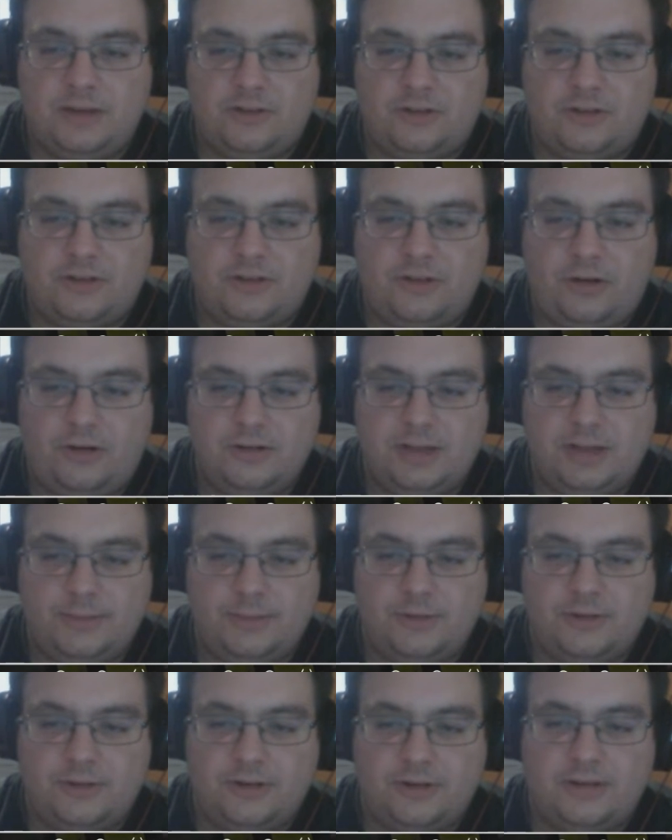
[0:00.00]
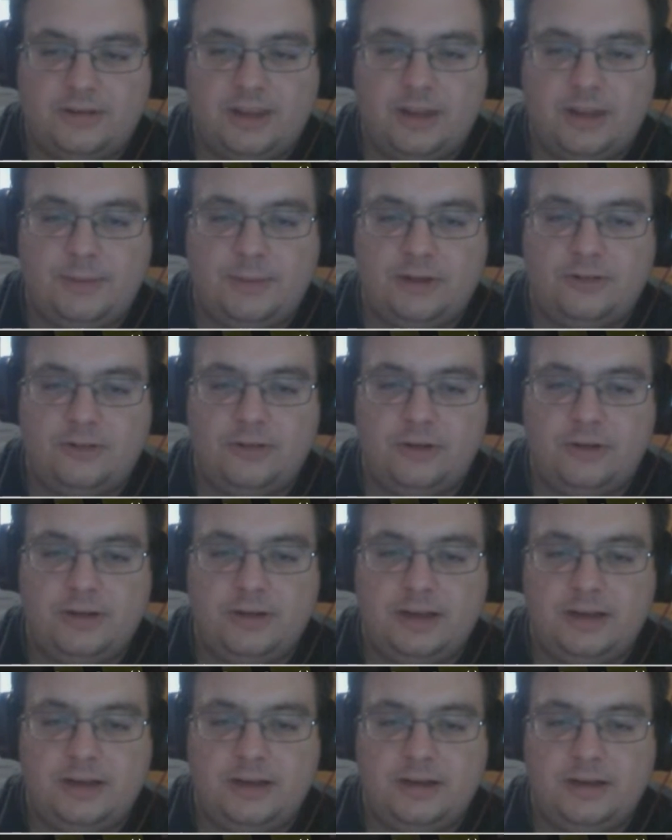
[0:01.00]
The glitch called double shot that I
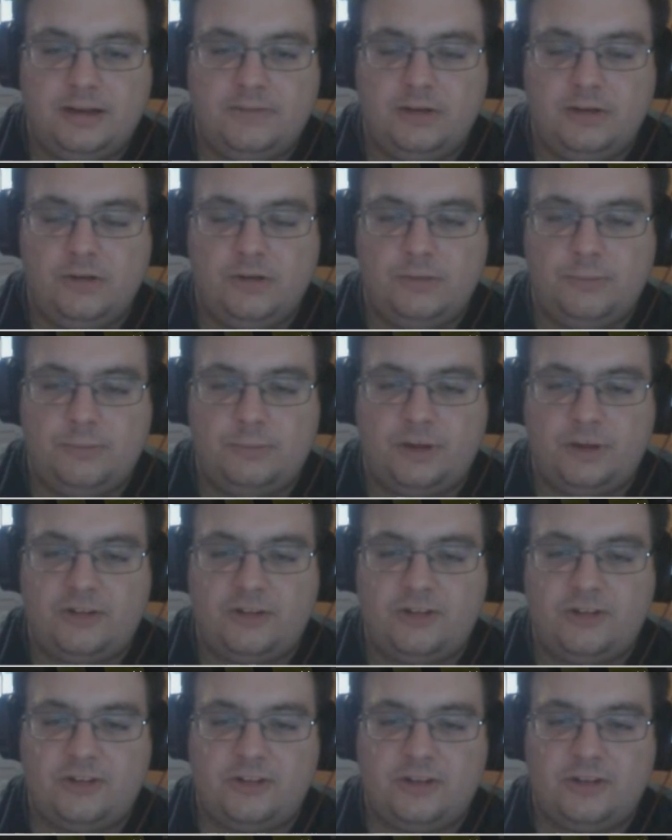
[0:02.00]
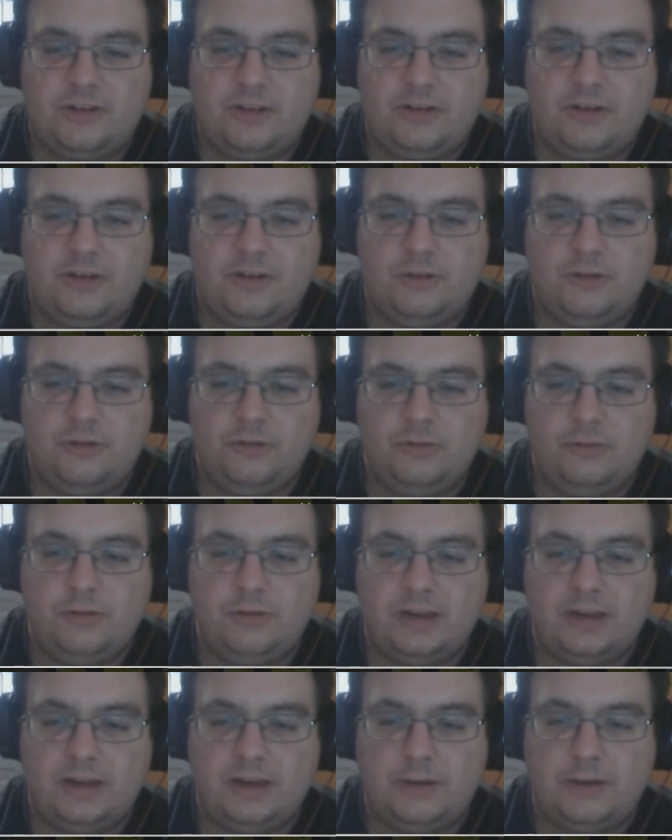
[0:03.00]
mentioned earlier. If you press
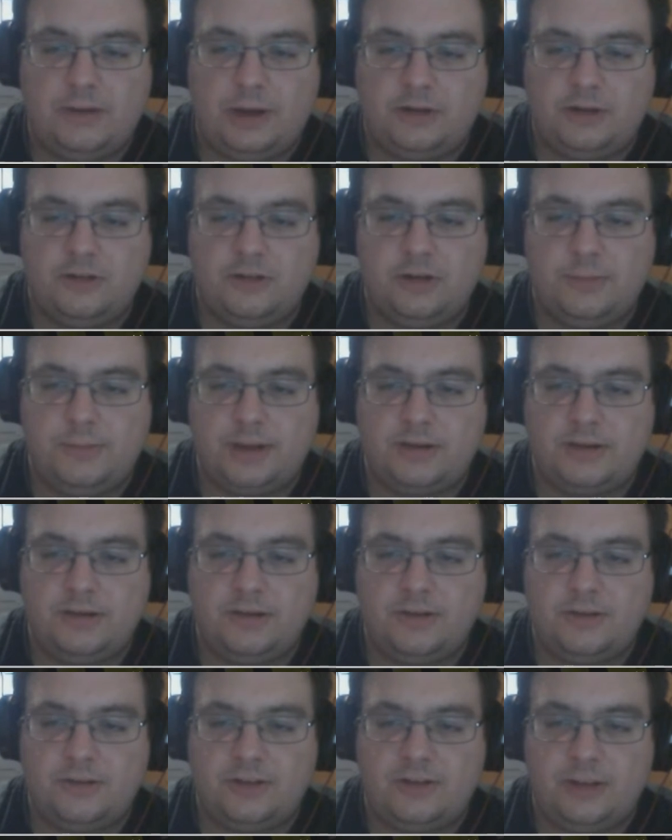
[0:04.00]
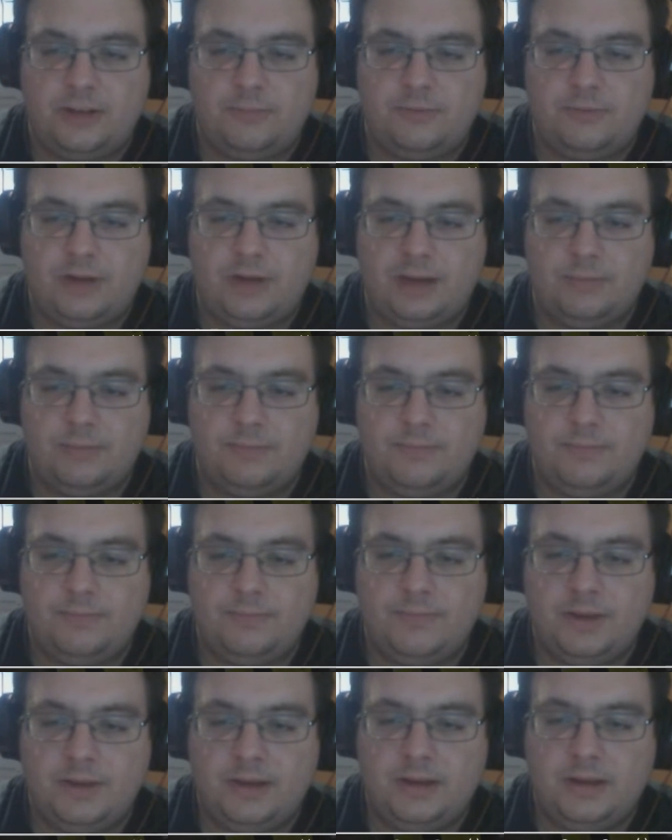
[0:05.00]
shoot and the directional button on the same
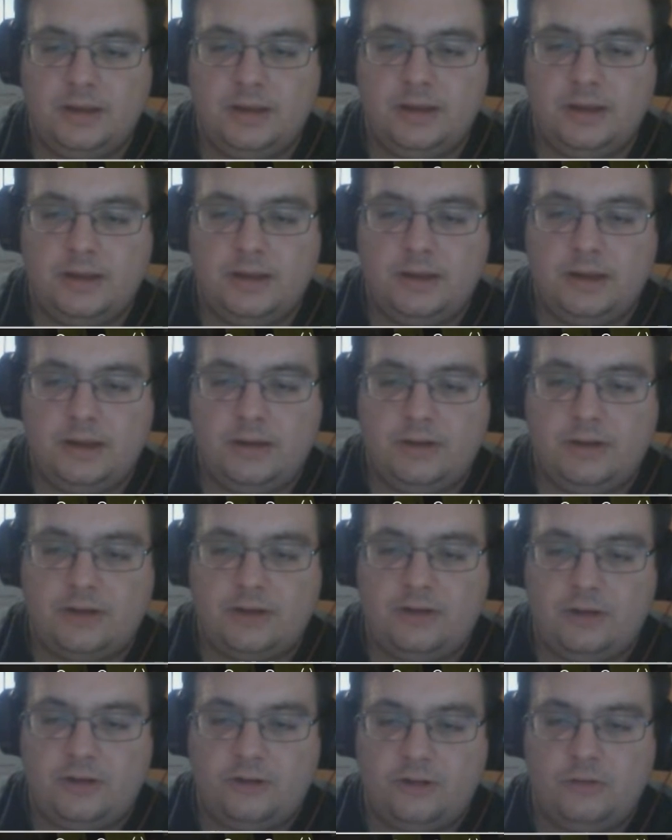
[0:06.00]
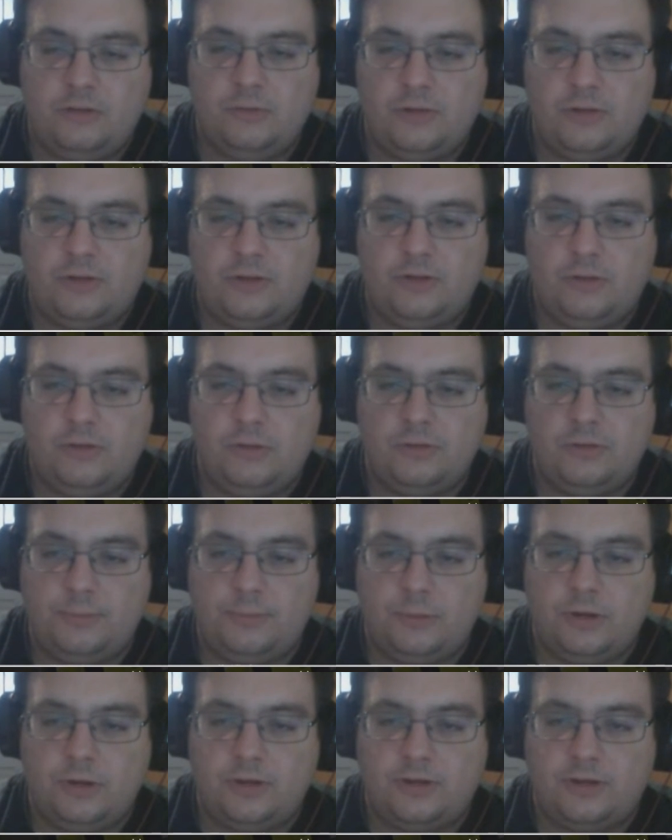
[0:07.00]
frame, you actually shoot
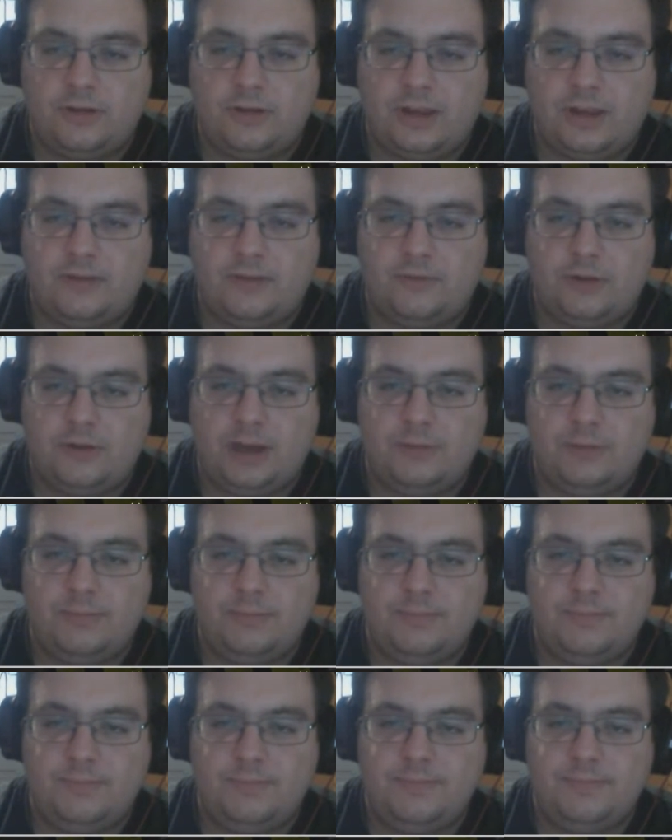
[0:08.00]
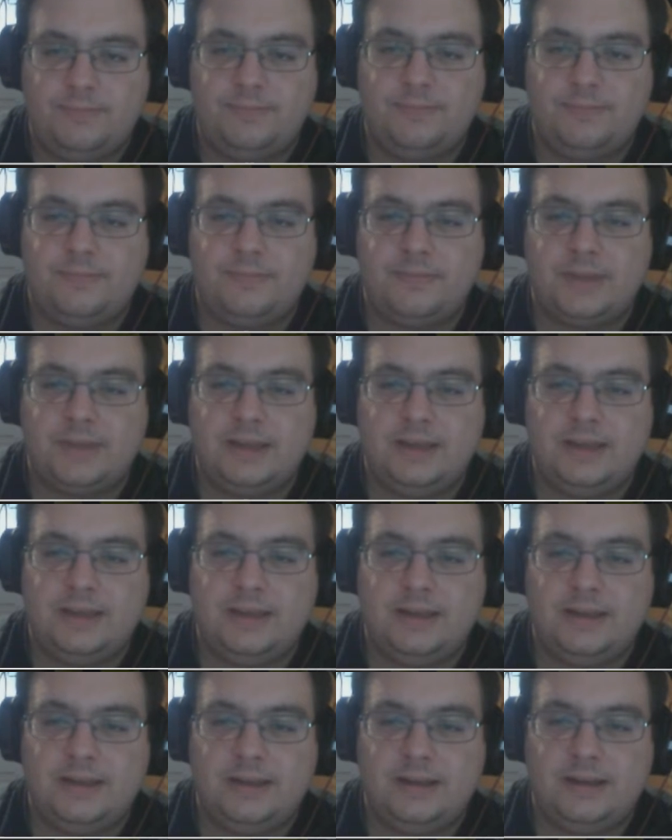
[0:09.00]
2 bullets on that frame.
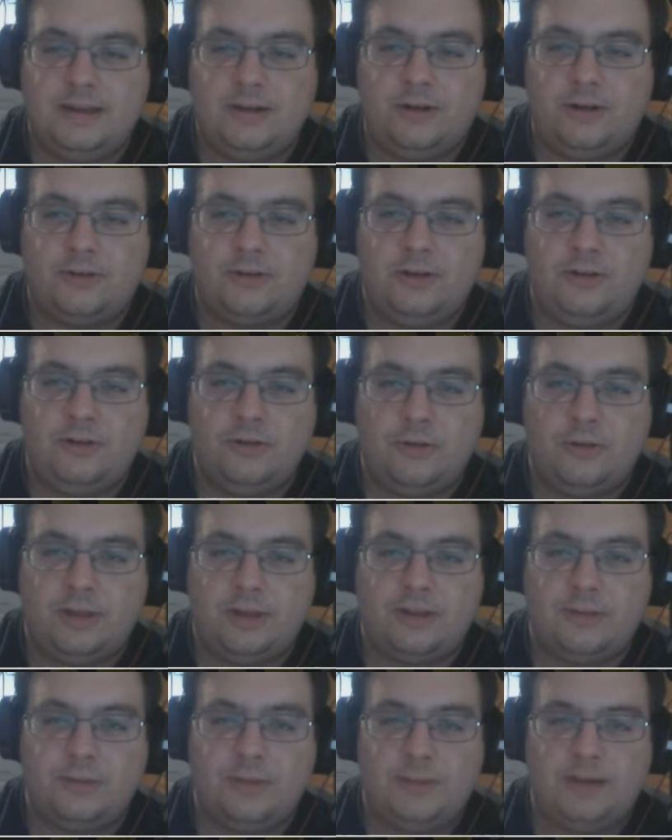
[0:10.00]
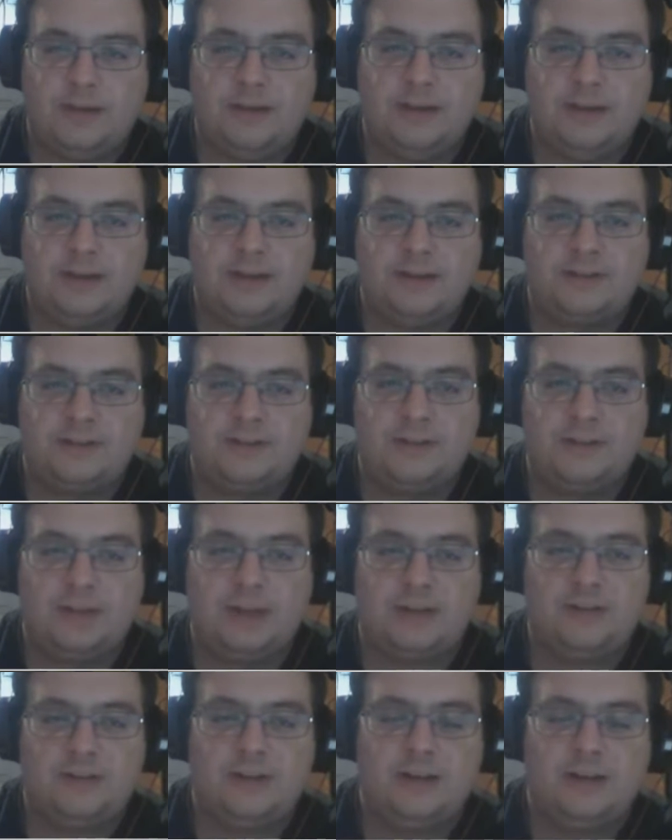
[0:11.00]
Also, did you know that the Meta Knight
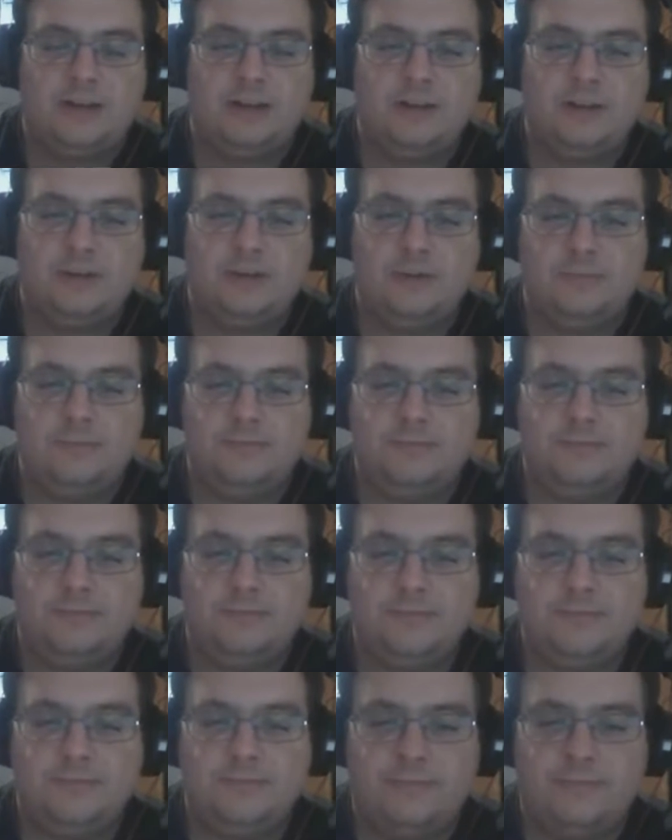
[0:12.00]
does not actually kill you?